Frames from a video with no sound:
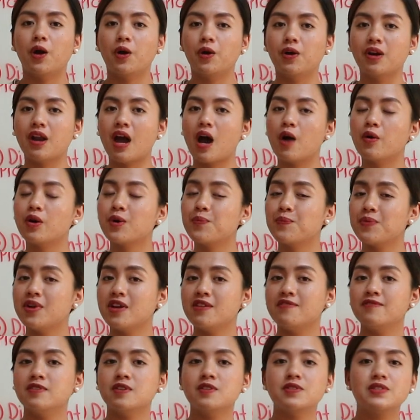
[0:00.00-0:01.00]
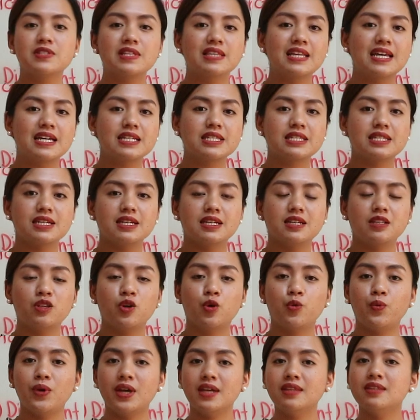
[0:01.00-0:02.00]
On our previous
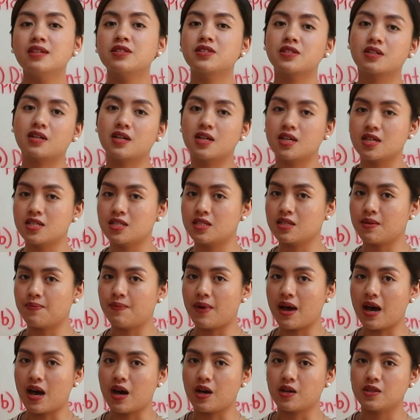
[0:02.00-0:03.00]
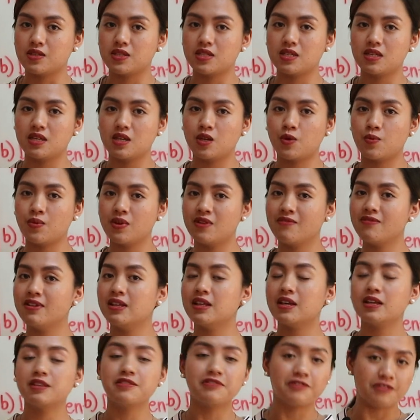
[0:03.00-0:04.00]
lesson, we discussed about
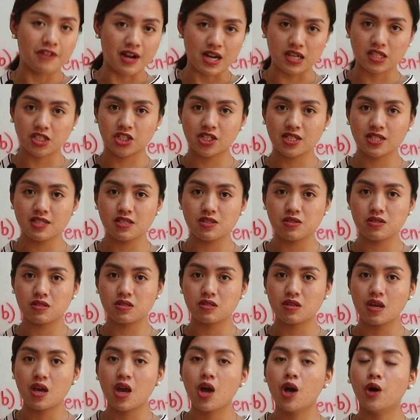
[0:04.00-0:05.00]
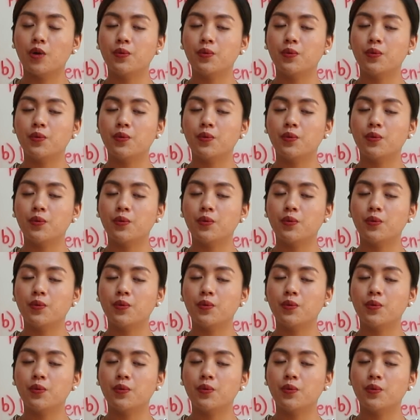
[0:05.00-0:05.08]
equivalent fractions.